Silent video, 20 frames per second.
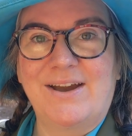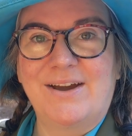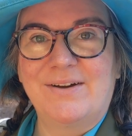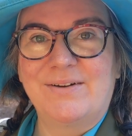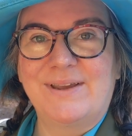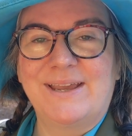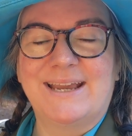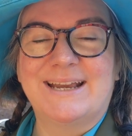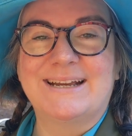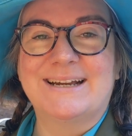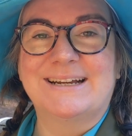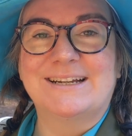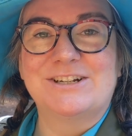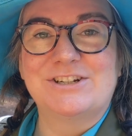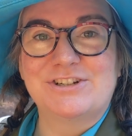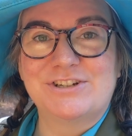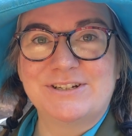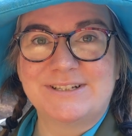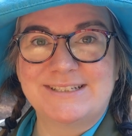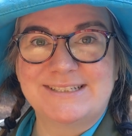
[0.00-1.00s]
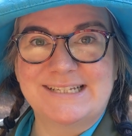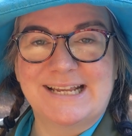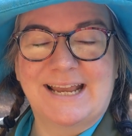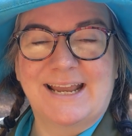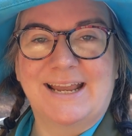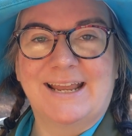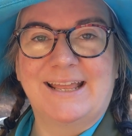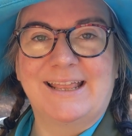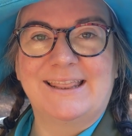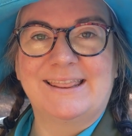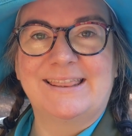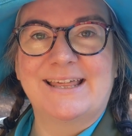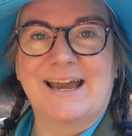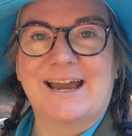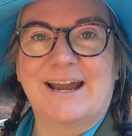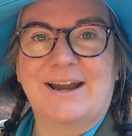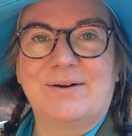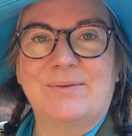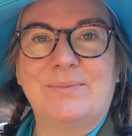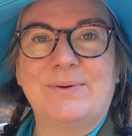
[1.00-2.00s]
Okay, I should say
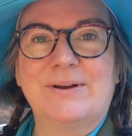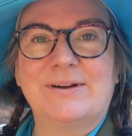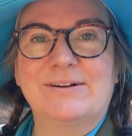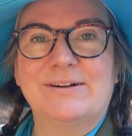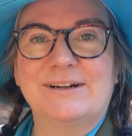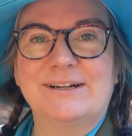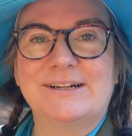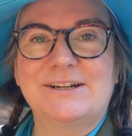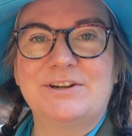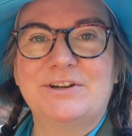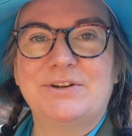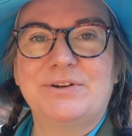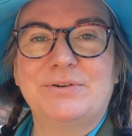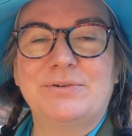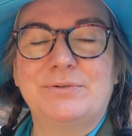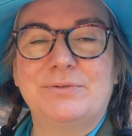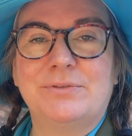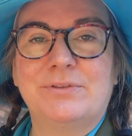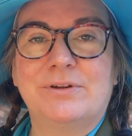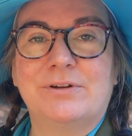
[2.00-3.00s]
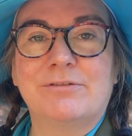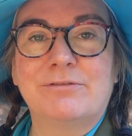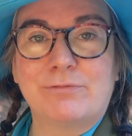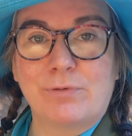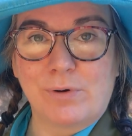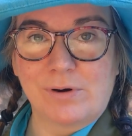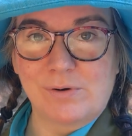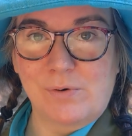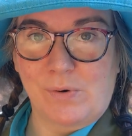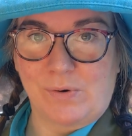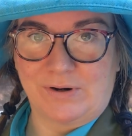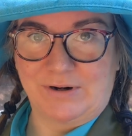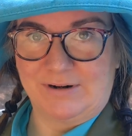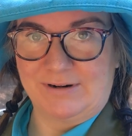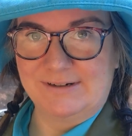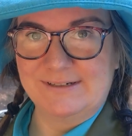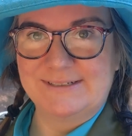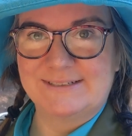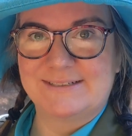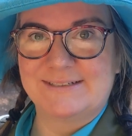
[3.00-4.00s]
that we are going to do the four
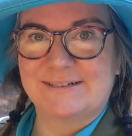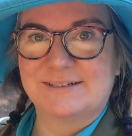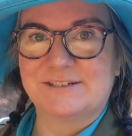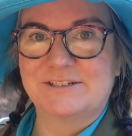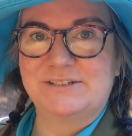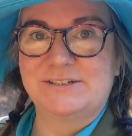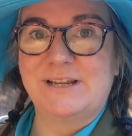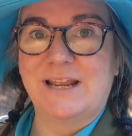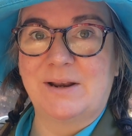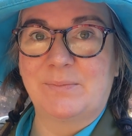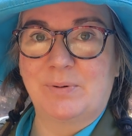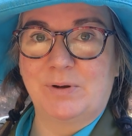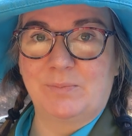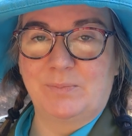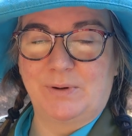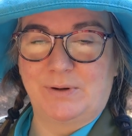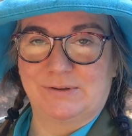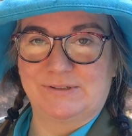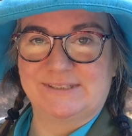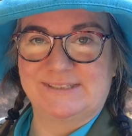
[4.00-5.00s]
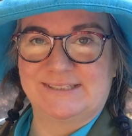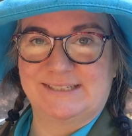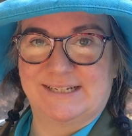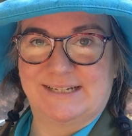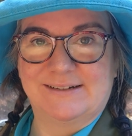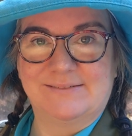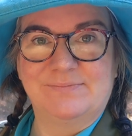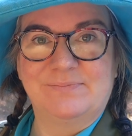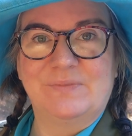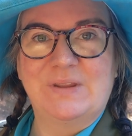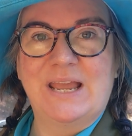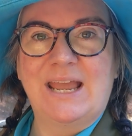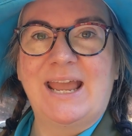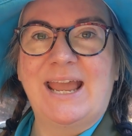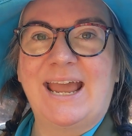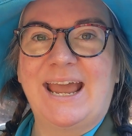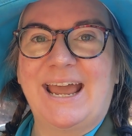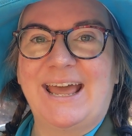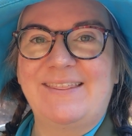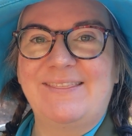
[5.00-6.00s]
corners and put posts in
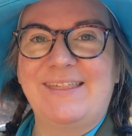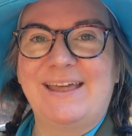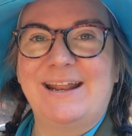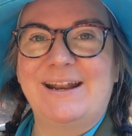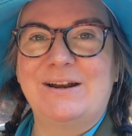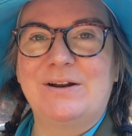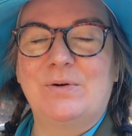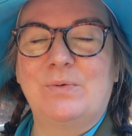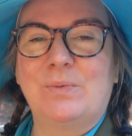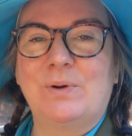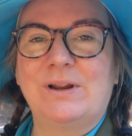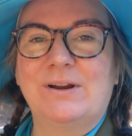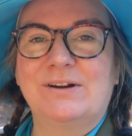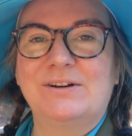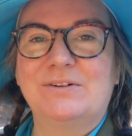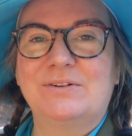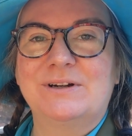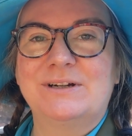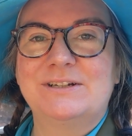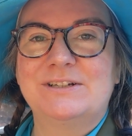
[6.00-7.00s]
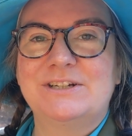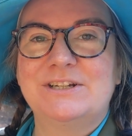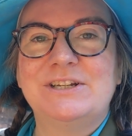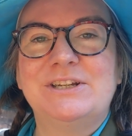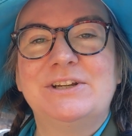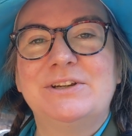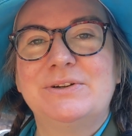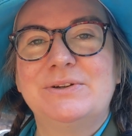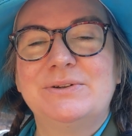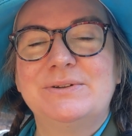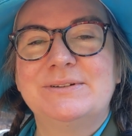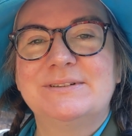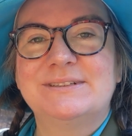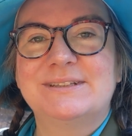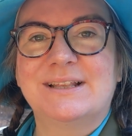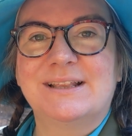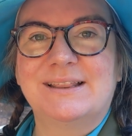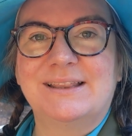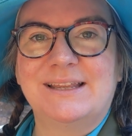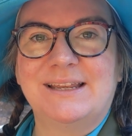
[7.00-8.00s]
and then we are going to use
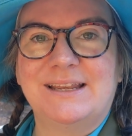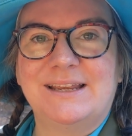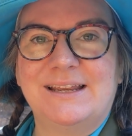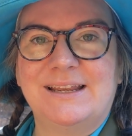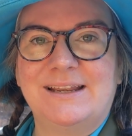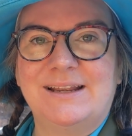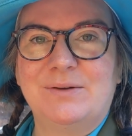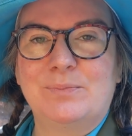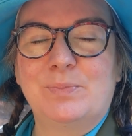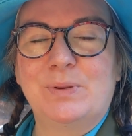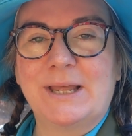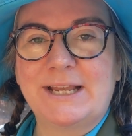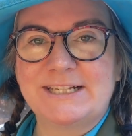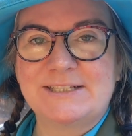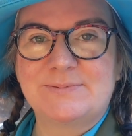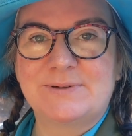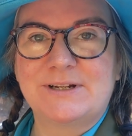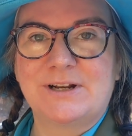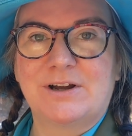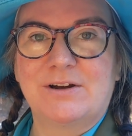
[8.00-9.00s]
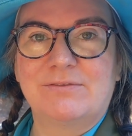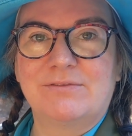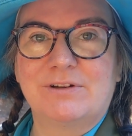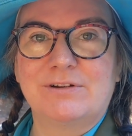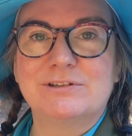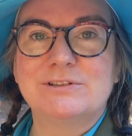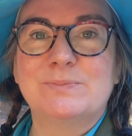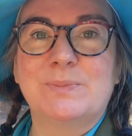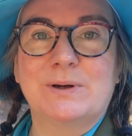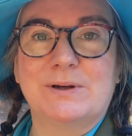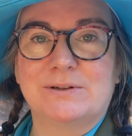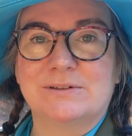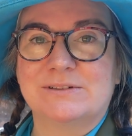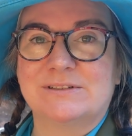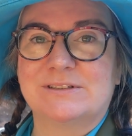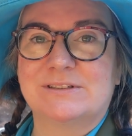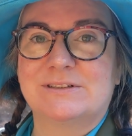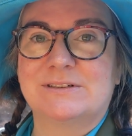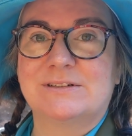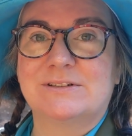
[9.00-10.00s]
the placement of those
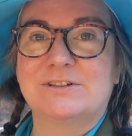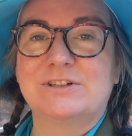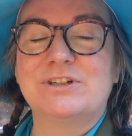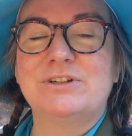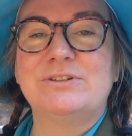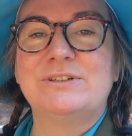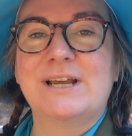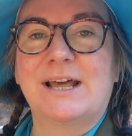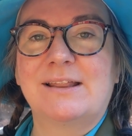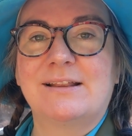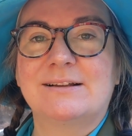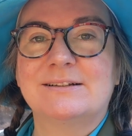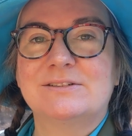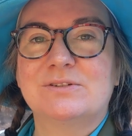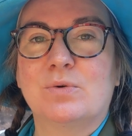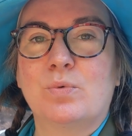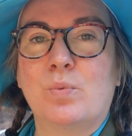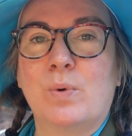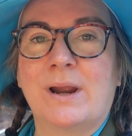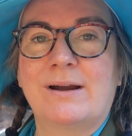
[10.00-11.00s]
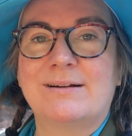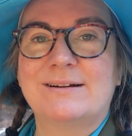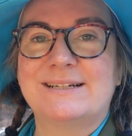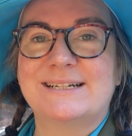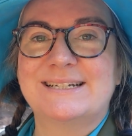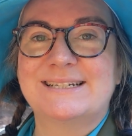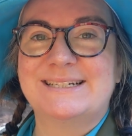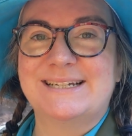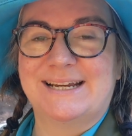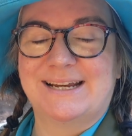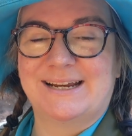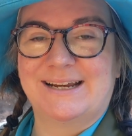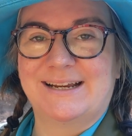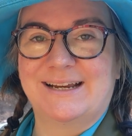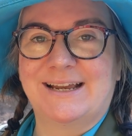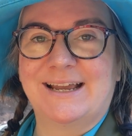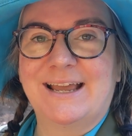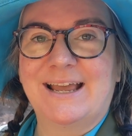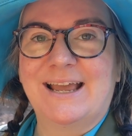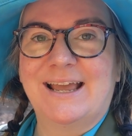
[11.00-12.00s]
posts to tell us where to
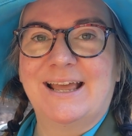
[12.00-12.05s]
dig